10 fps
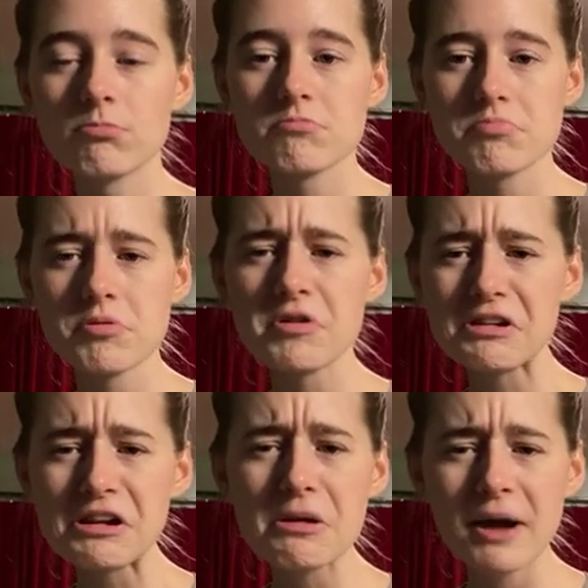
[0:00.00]

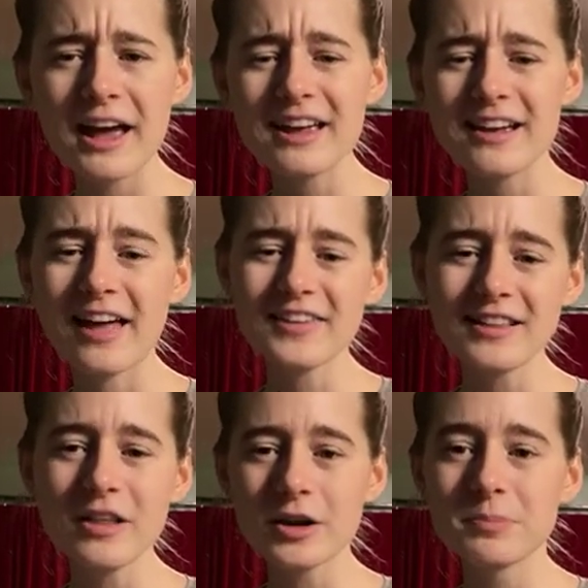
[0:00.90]
pretty okay and they
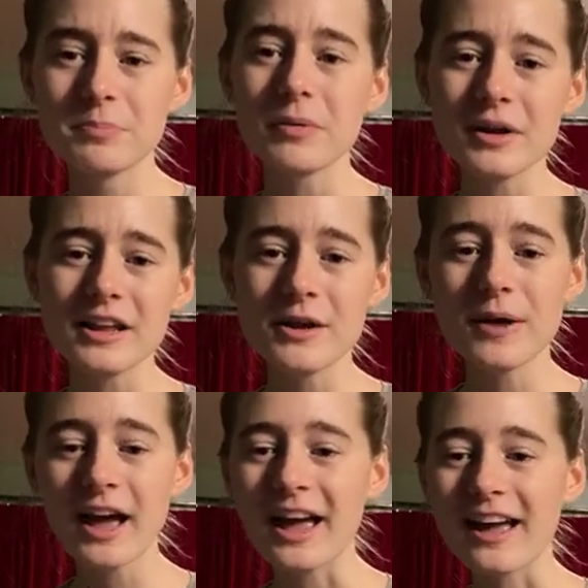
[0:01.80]
look pretty
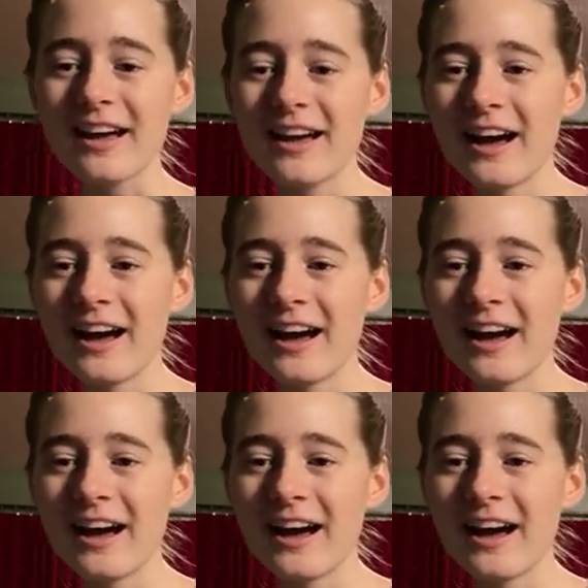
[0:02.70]
okay.